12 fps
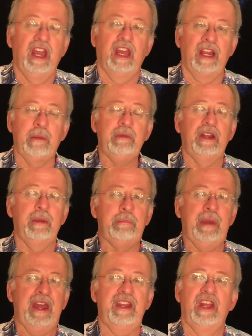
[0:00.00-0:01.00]
And I'm going to
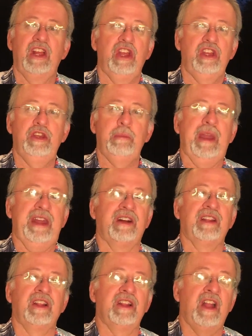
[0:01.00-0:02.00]
bet you made a
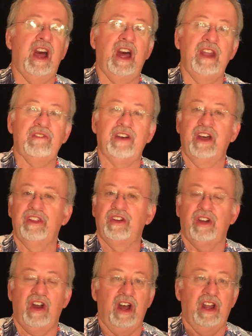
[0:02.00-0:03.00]
lot of other
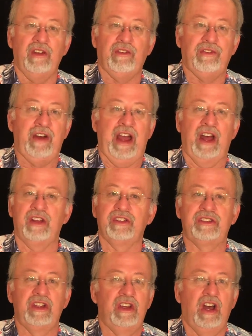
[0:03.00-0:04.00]

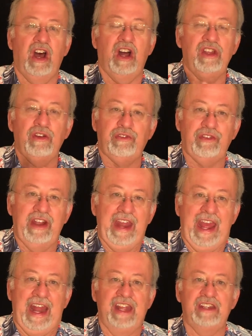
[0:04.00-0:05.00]
audiophiles, audio
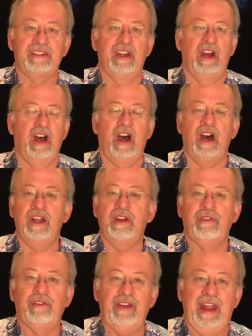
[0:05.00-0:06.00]
fanatics, audio
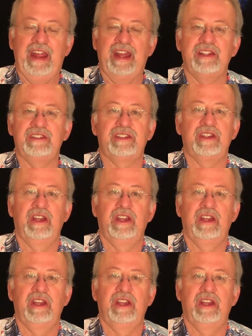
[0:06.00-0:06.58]
fans